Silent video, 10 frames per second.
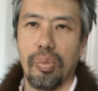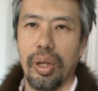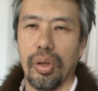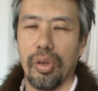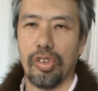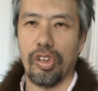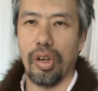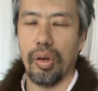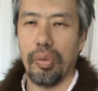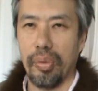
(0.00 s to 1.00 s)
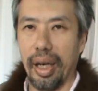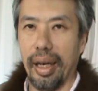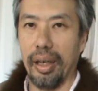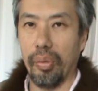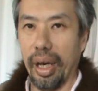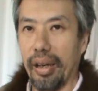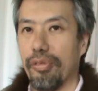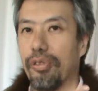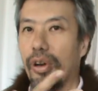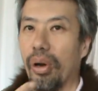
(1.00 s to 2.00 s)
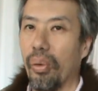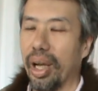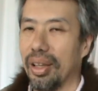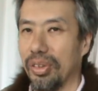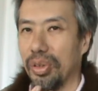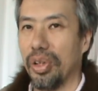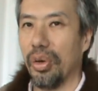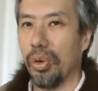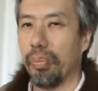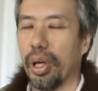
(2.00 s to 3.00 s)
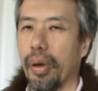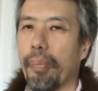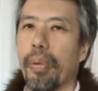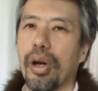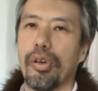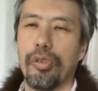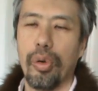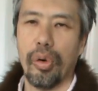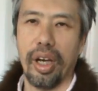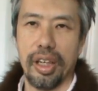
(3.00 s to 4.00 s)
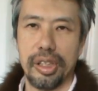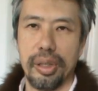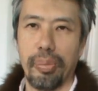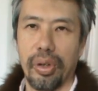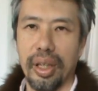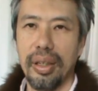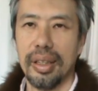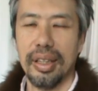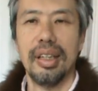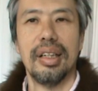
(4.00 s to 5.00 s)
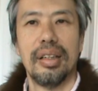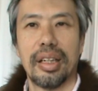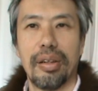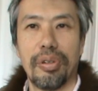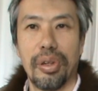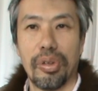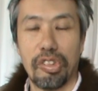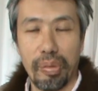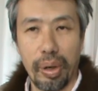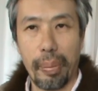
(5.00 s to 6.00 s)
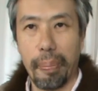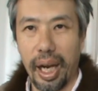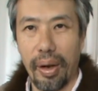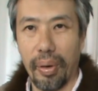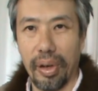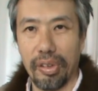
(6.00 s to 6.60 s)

will also, yeah, in a way, flow into you, become part of your energy body giving you a similar power.